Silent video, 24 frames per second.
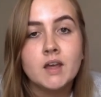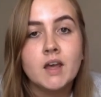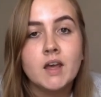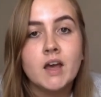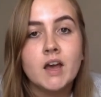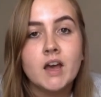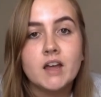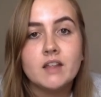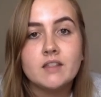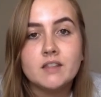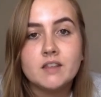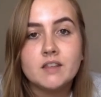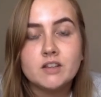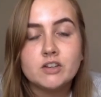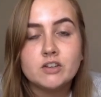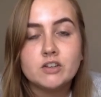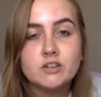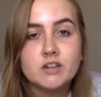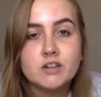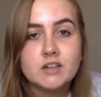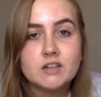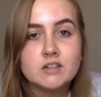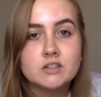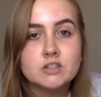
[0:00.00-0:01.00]
and then you
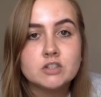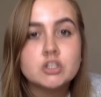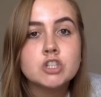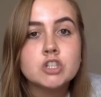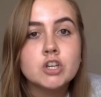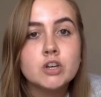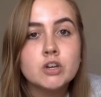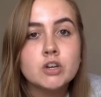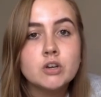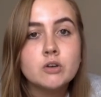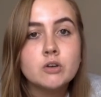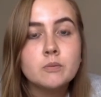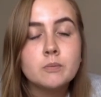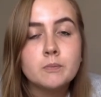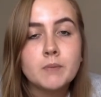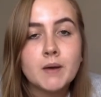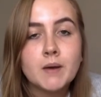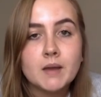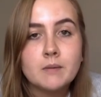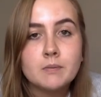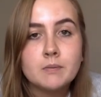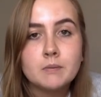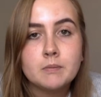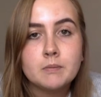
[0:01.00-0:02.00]
need 2
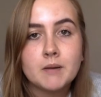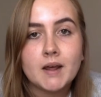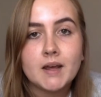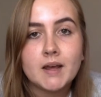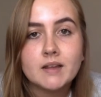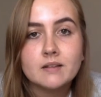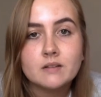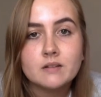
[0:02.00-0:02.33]
paper plates